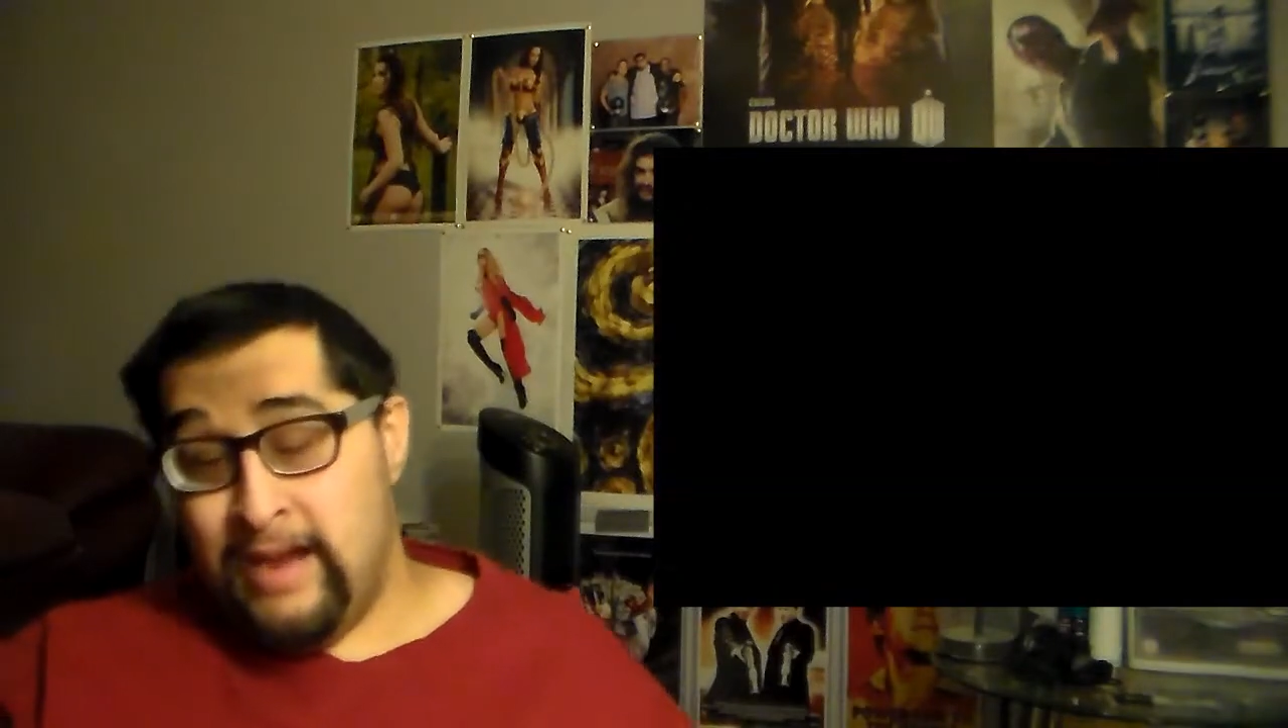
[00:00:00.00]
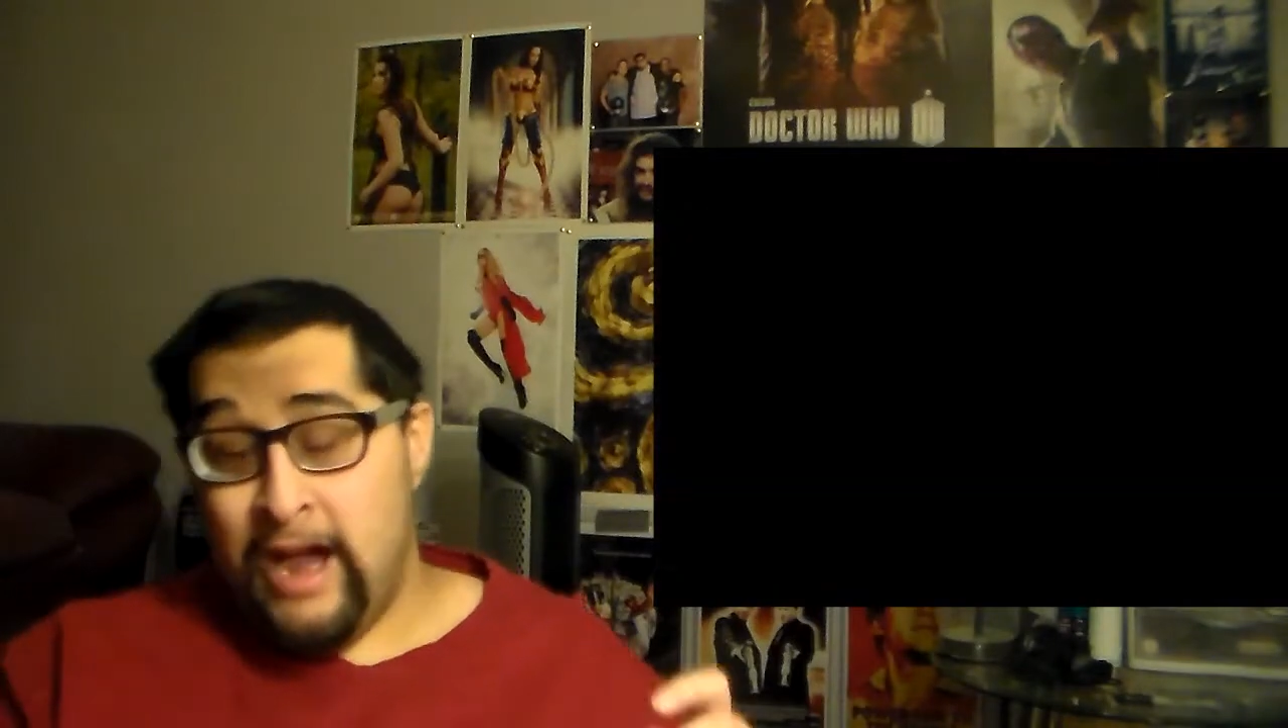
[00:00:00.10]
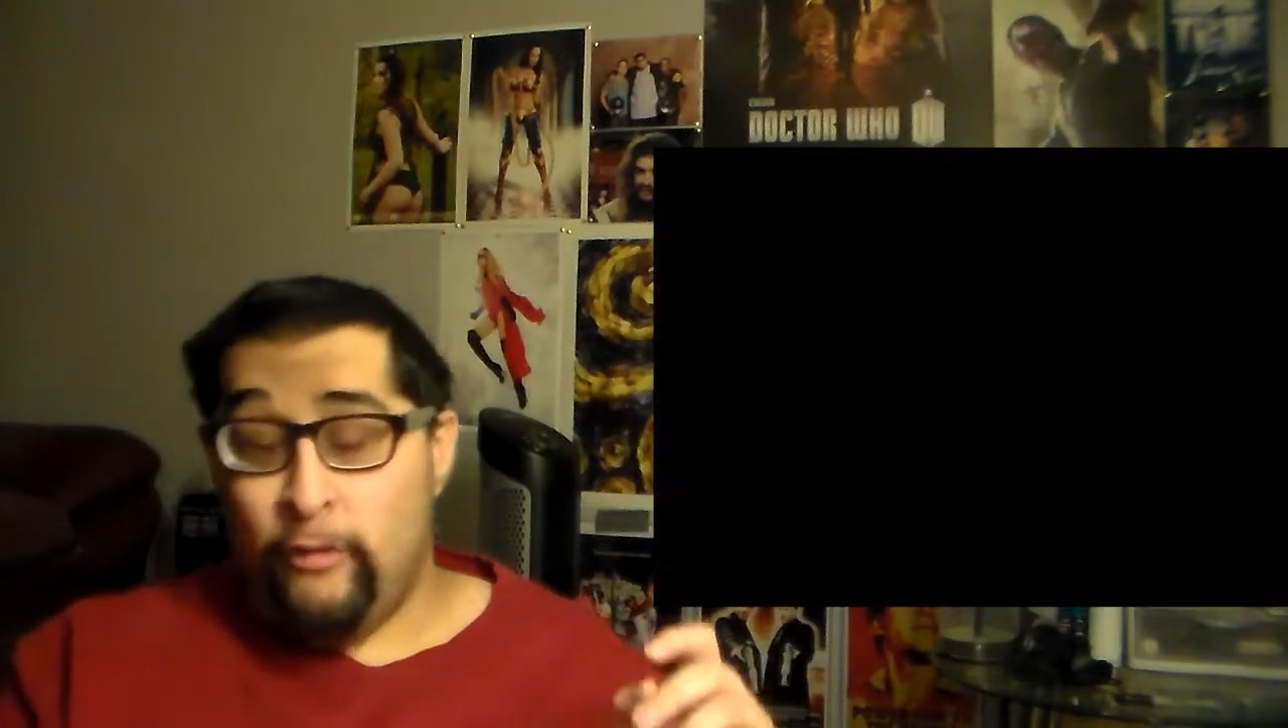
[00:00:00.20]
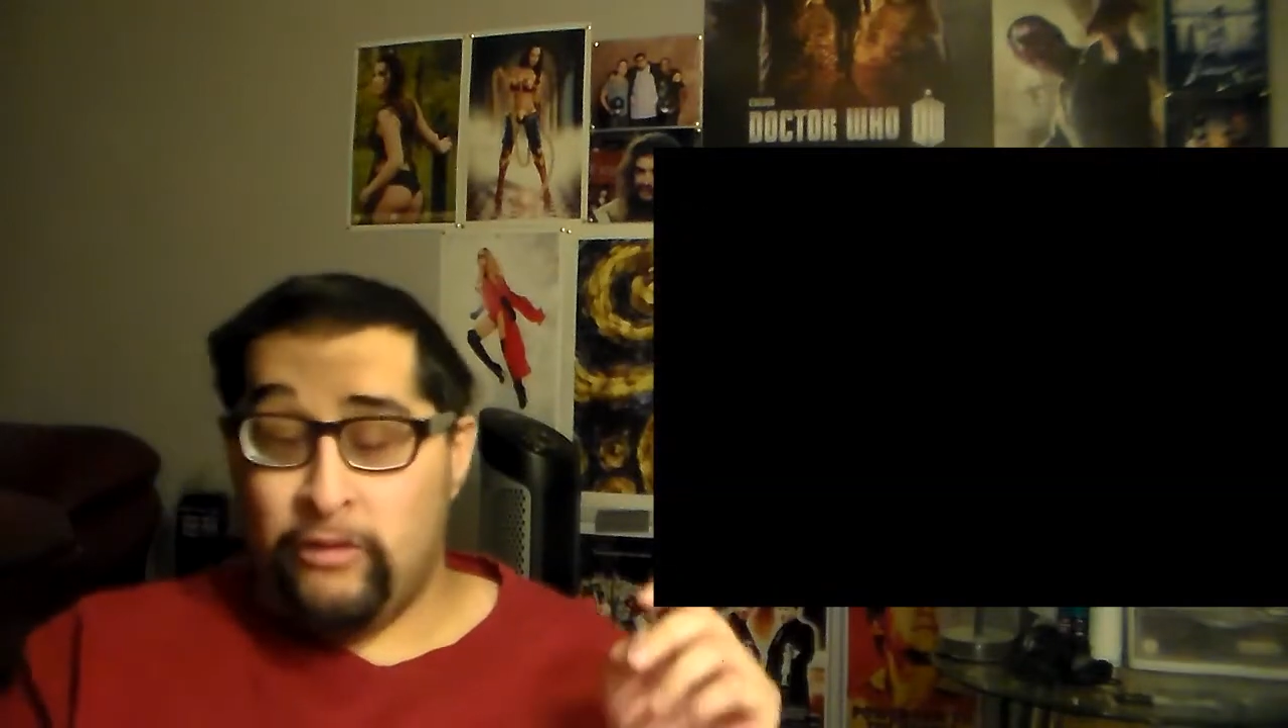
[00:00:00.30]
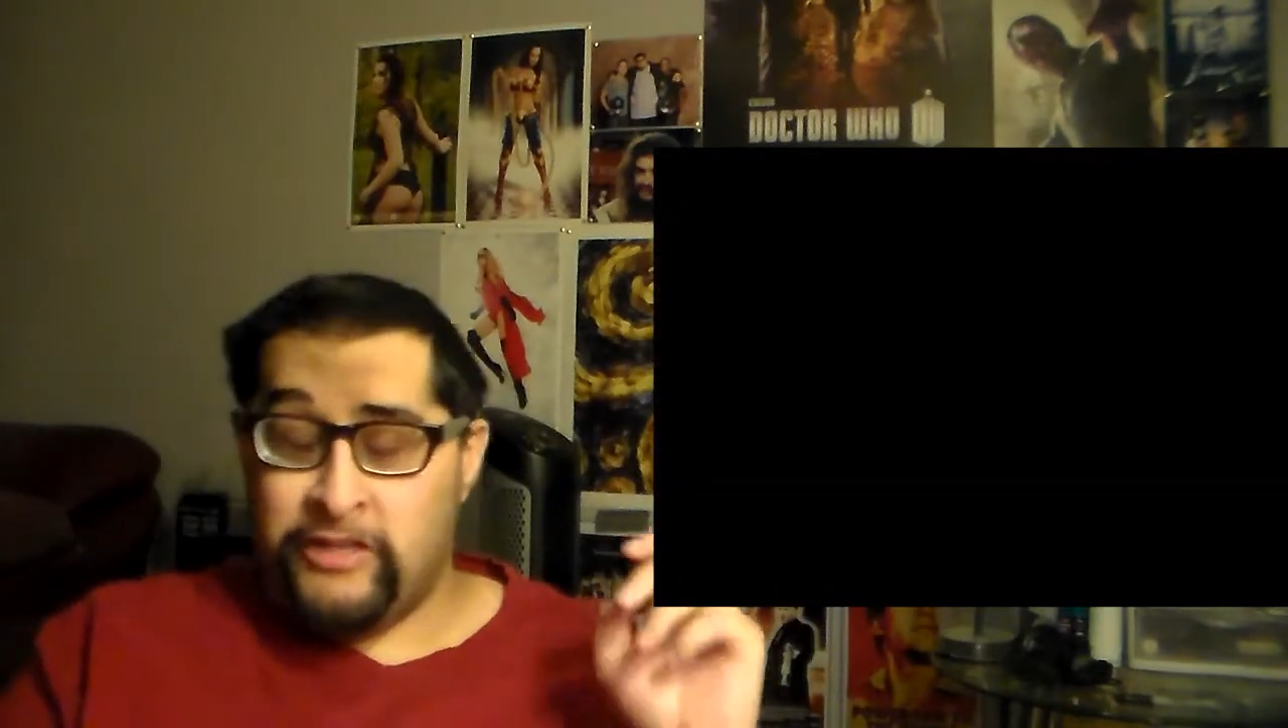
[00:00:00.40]

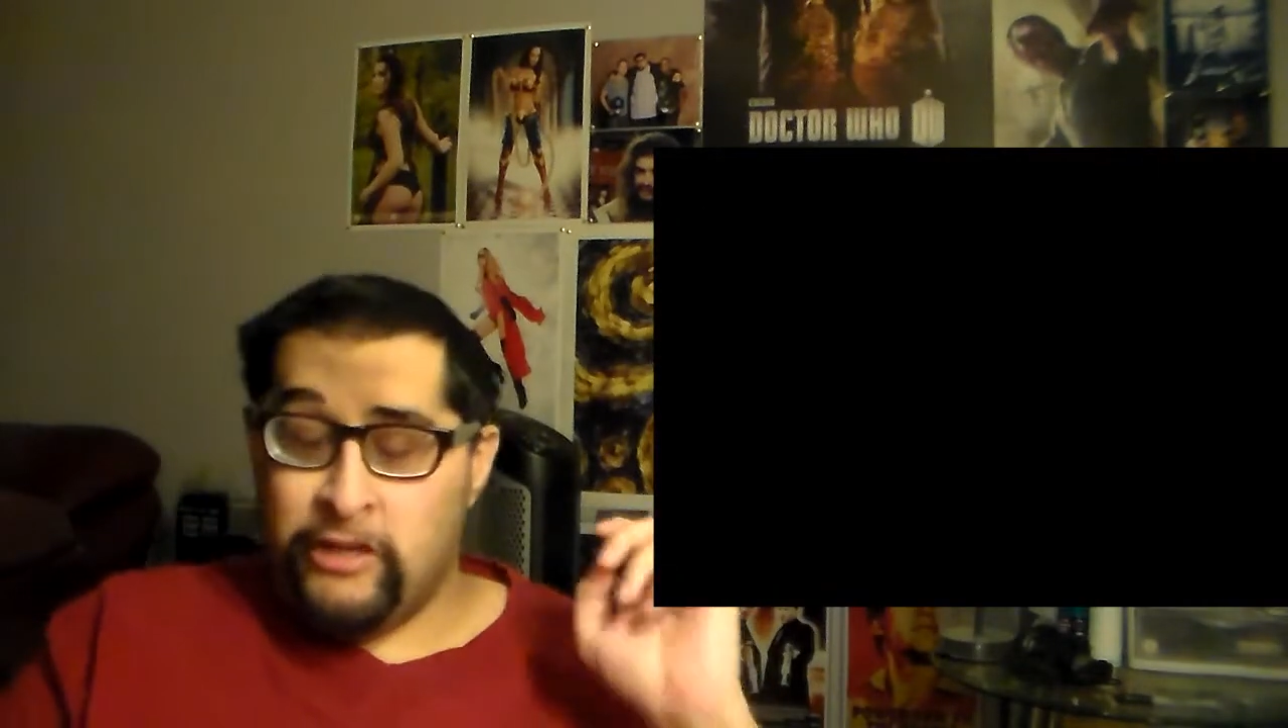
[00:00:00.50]
I was